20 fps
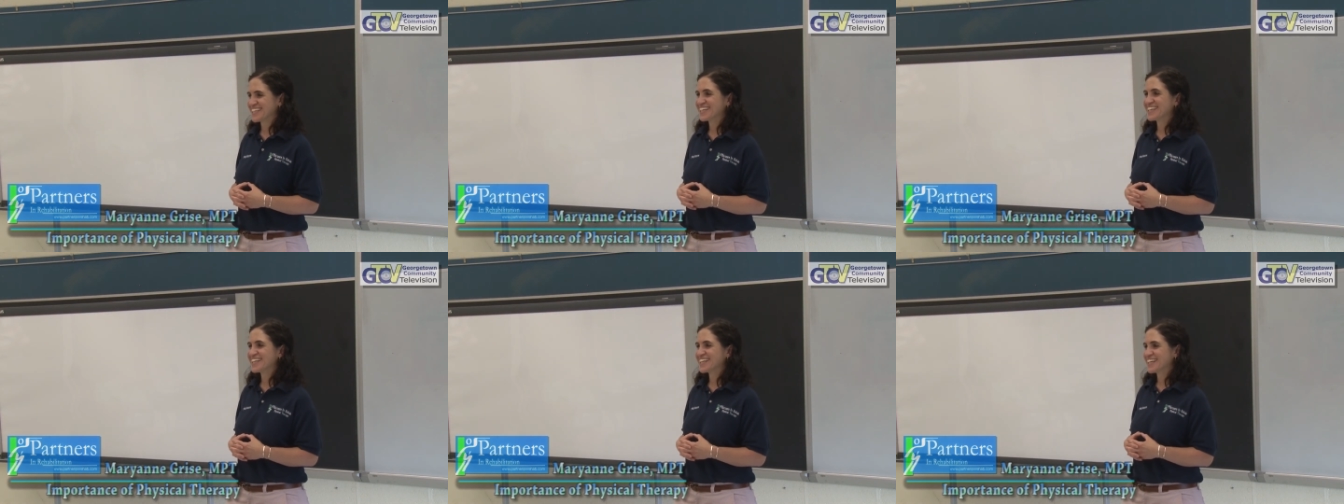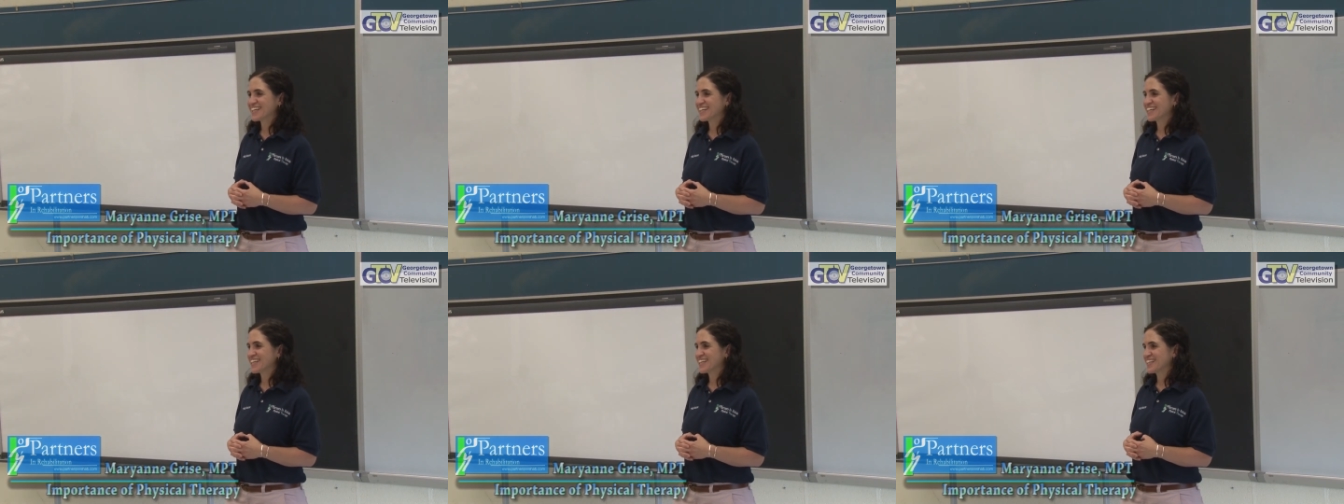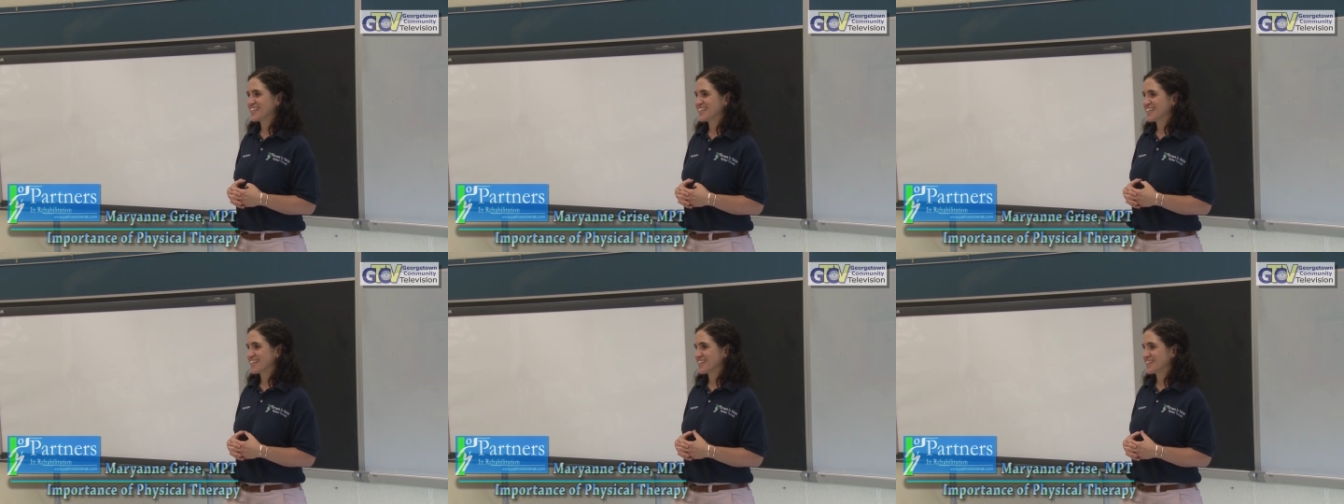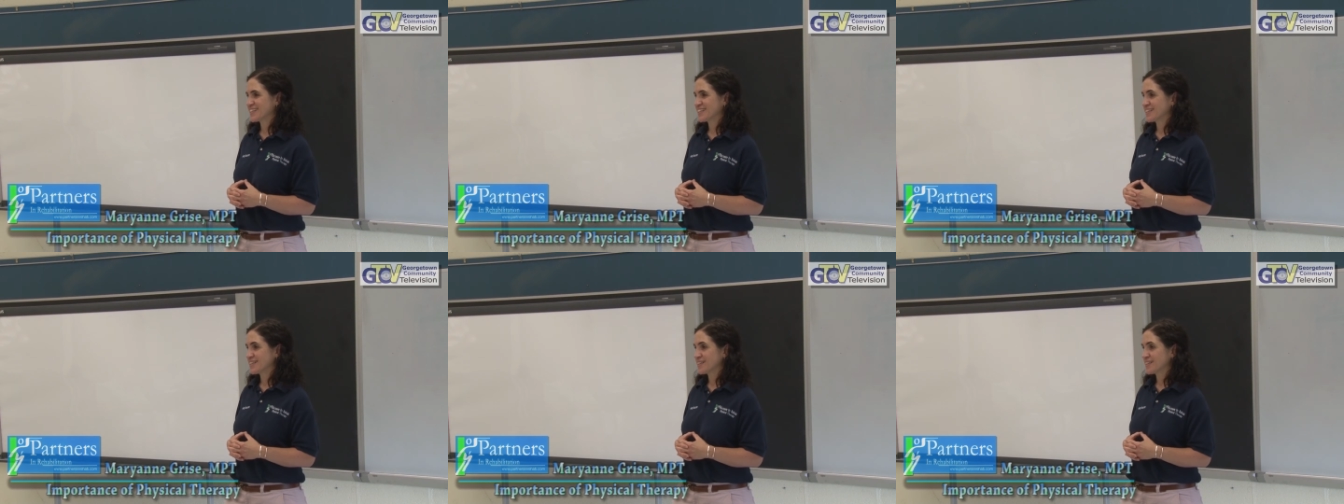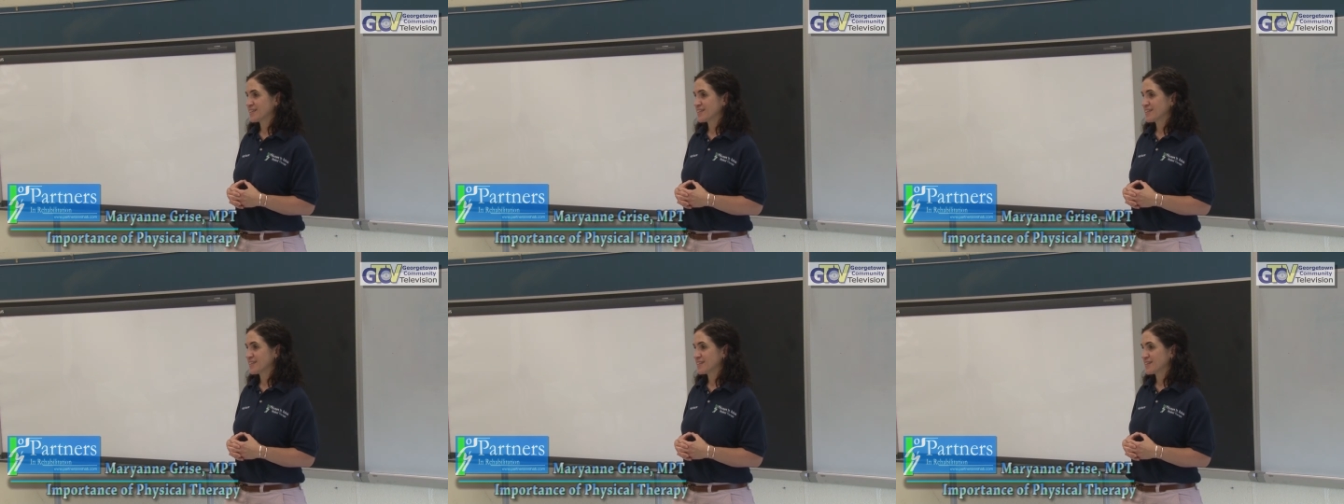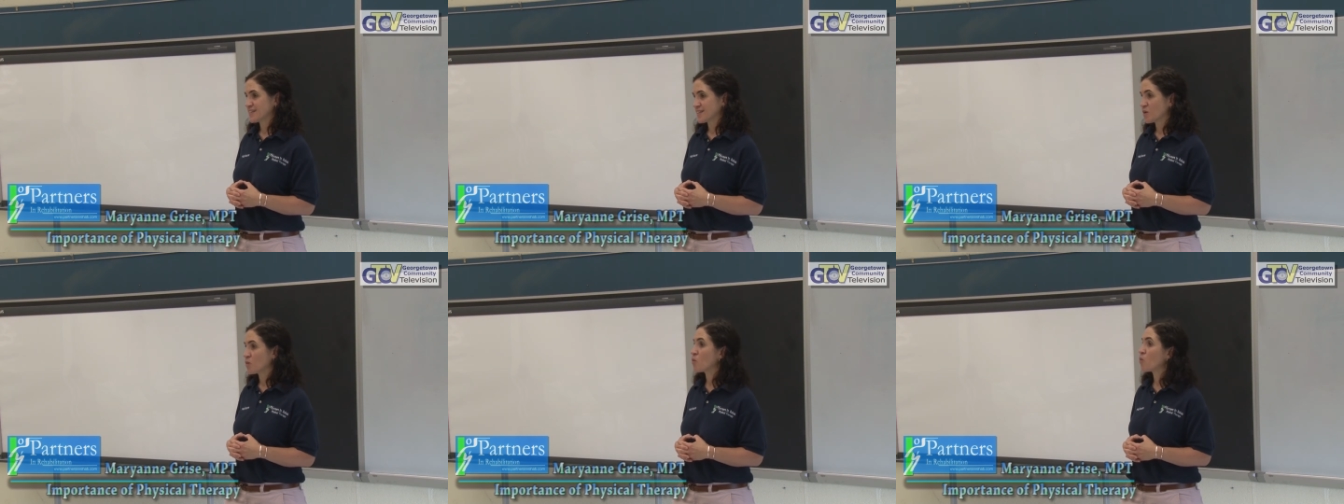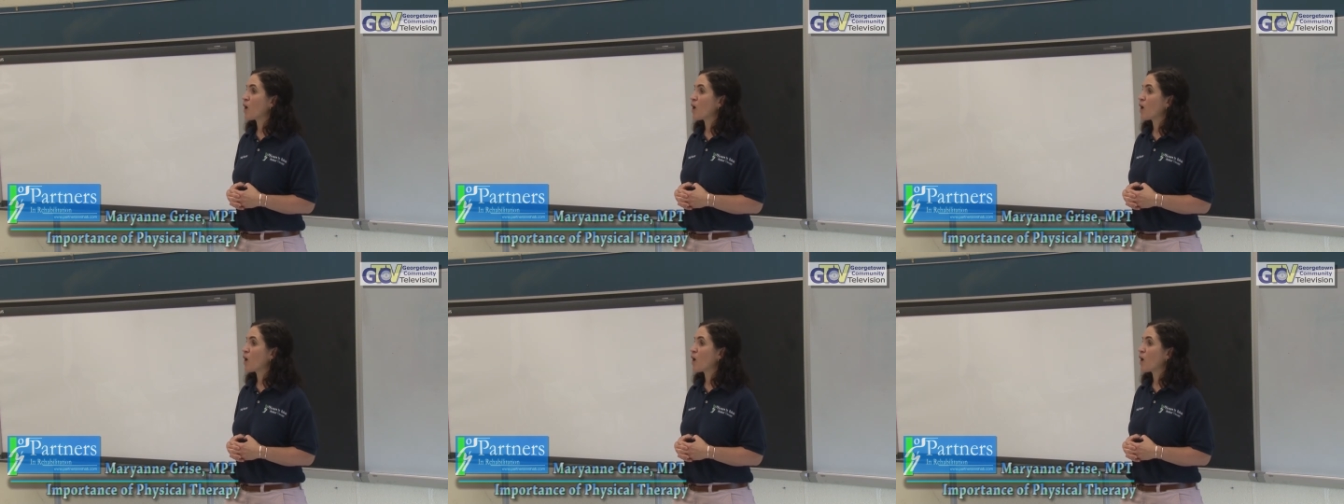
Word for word: uh, I worked till I was 82 years old.